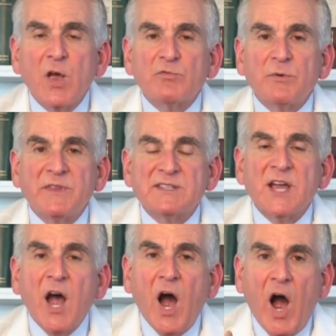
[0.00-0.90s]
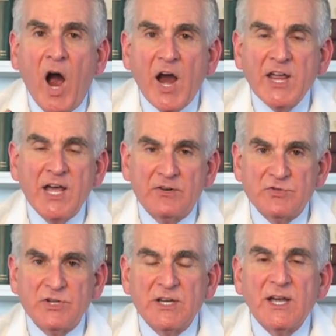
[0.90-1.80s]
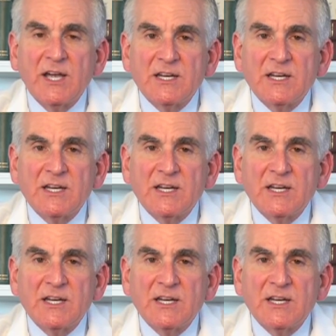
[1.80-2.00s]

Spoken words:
from these high energy,